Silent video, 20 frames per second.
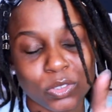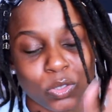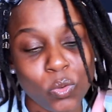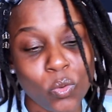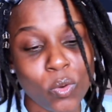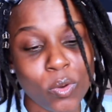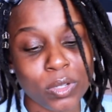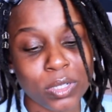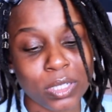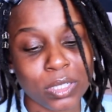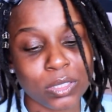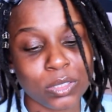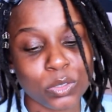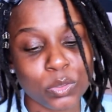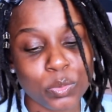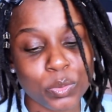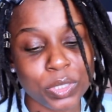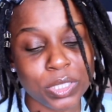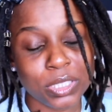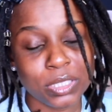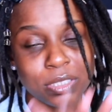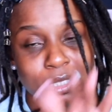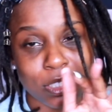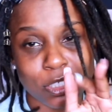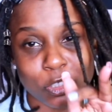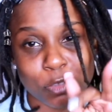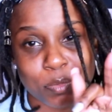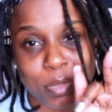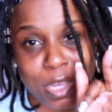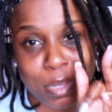Two of, two of these
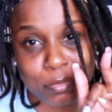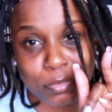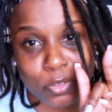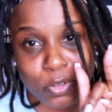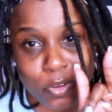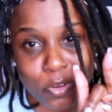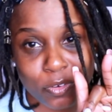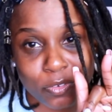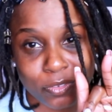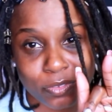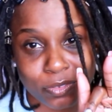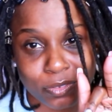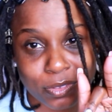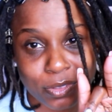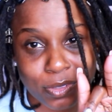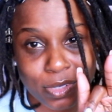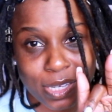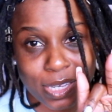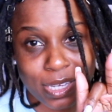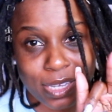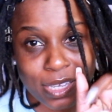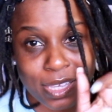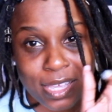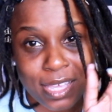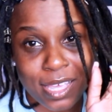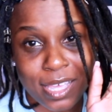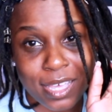nails popped off, okay?